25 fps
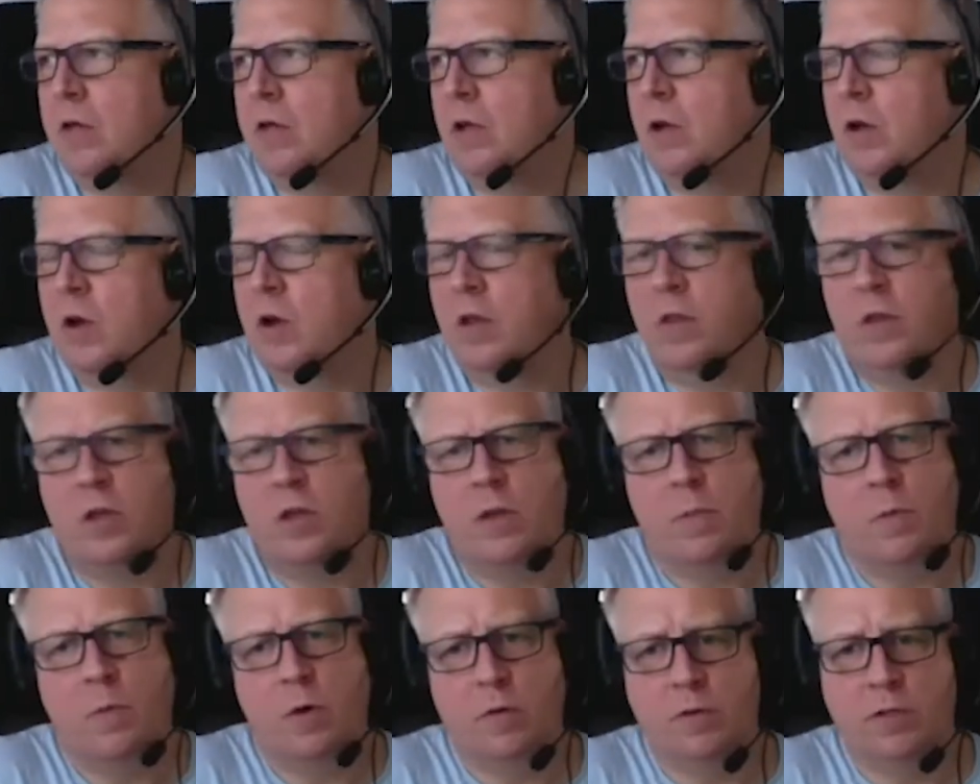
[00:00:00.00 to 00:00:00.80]

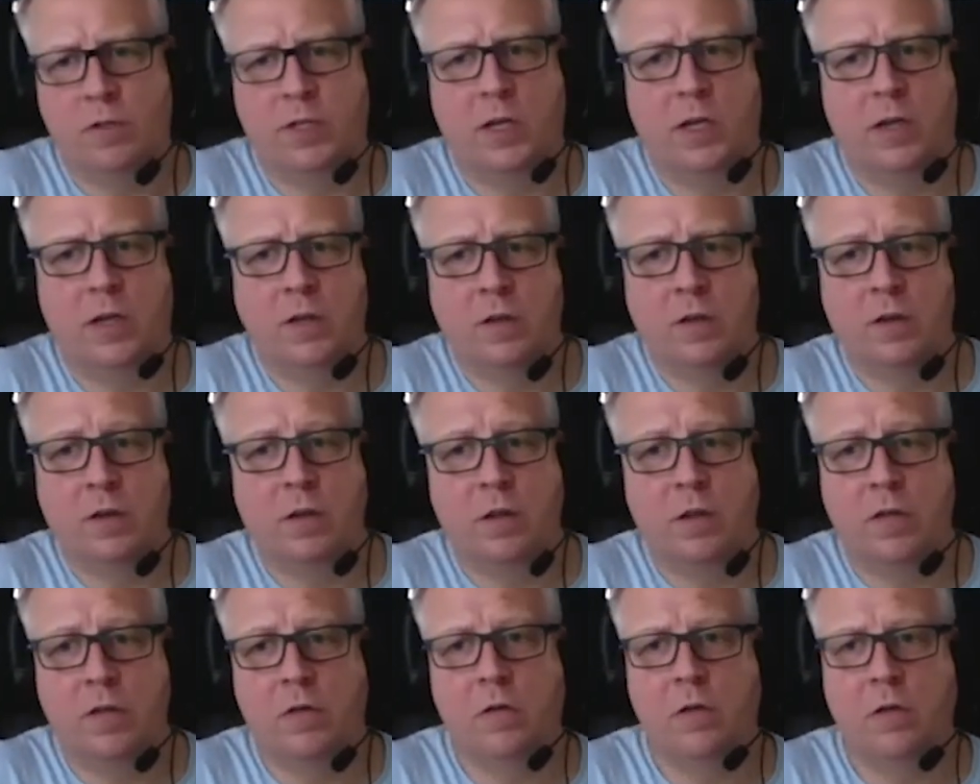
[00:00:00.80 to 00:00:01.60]
you're more resilient than
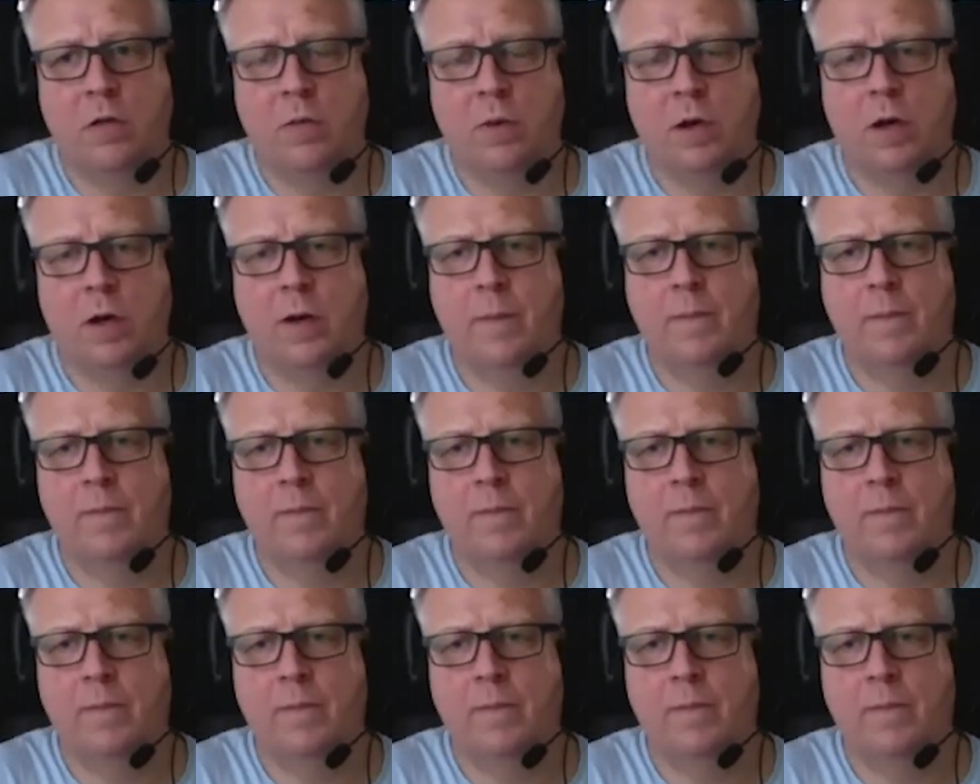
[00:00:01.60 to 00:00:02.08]
you thought you were.